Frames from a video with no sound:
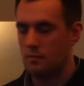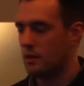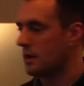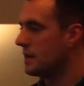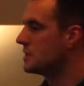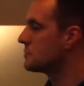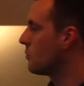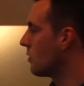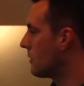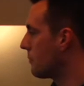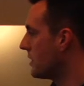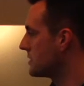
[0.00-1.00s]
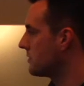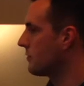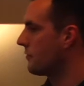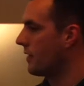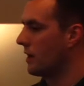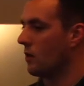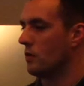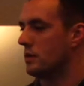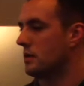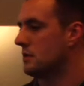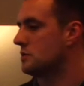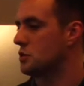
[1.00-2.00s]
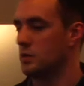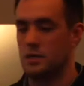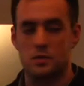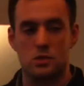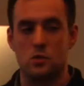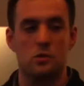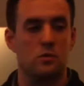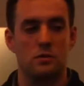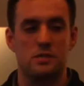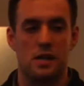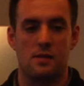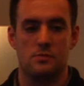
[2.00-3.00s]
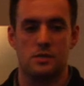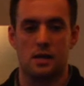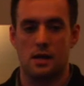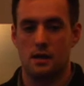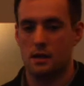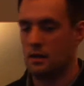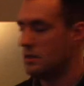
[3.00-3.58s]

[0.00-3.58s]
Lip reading: but it is more impressive if I only tweet 2 or 3 times a day.